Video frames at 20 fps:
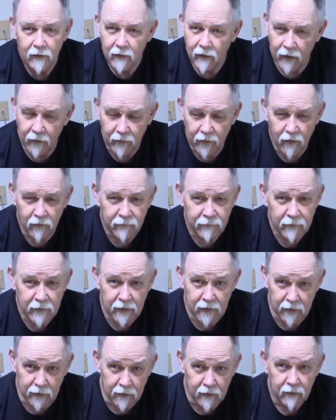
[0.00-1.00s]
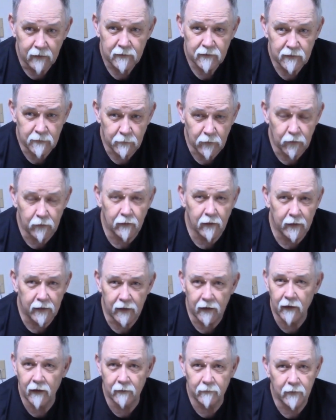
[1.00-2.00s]
and they'll feed
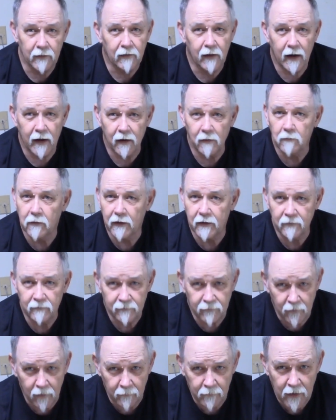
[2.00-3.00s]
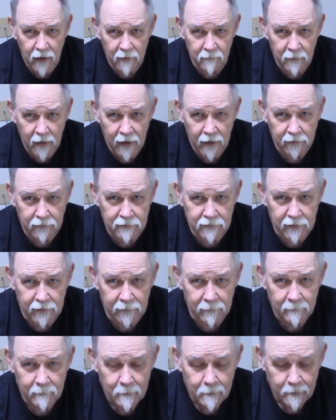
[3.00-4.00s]
smoothly and reliably from that
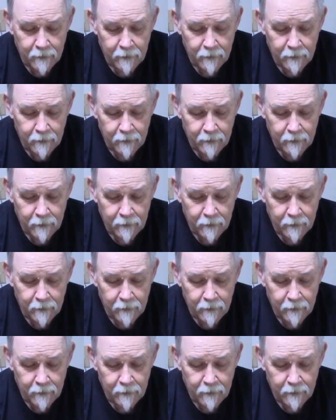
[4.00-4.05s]
magazine.